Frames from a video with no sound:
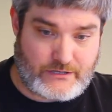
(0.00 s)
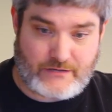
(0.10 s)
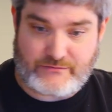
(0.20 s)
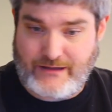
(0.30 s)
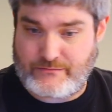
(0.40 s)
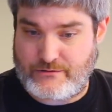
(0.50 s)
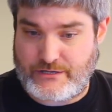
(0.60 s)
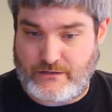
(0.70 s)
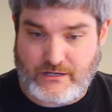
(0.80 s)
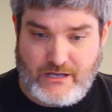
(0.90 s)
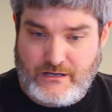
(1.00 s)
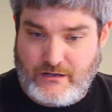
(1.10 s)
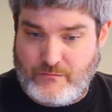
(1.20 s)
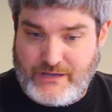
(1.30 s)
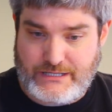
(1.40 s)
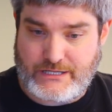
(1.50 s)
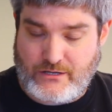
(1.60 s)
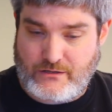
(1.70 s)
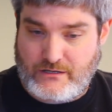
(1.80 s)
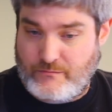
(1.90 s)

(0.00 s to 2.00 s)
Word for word: Sometimes there's a, a basic uh,